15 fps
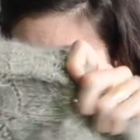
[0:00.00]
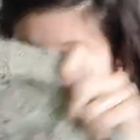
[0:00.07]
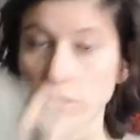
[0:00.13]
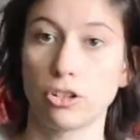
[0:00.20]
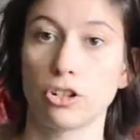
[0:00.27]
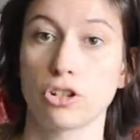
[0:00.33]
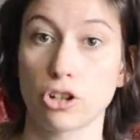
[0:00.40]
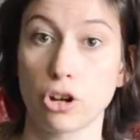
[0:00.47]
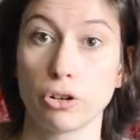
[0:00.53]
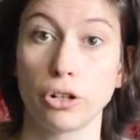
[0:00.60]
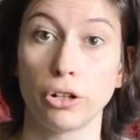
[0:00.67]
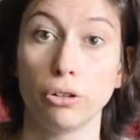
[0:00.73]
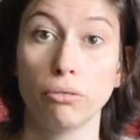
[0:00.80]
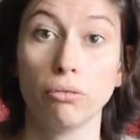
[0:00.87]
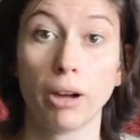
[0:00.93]
to show
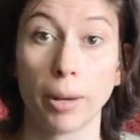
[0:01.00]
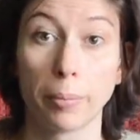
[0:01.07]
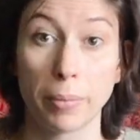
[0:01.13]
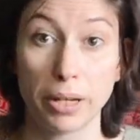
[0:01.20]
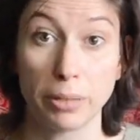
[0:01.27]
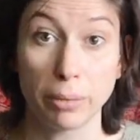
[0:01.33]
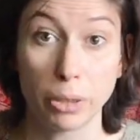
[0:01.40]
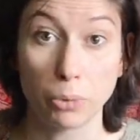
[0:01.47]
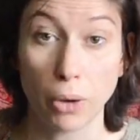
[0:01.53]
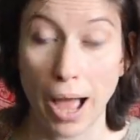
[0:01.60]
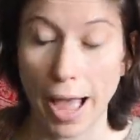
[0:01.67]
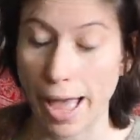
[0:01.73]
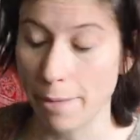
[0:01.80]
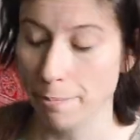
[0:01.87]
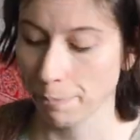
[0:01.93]
you and maybe
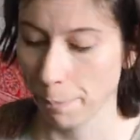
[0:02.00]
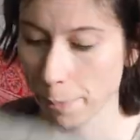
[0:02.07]
wear,